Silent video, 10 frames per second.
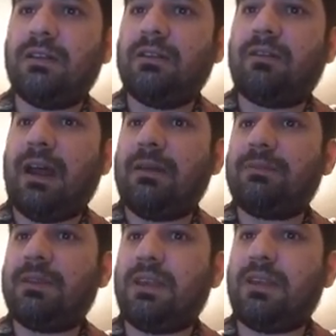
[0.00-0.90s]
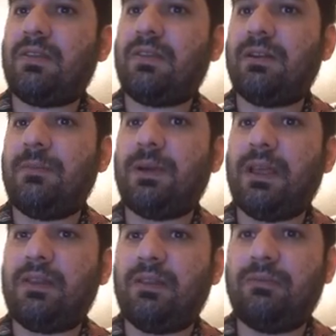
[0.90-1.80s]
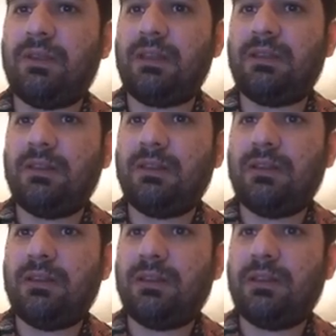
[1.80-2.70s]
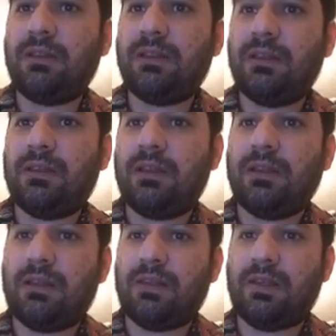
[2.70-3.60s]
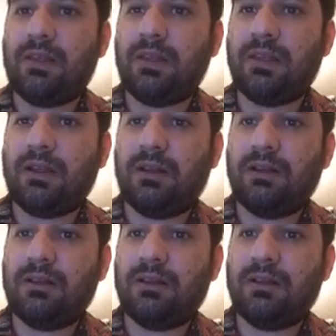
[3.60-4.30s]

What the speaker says: grab this, replace it with a single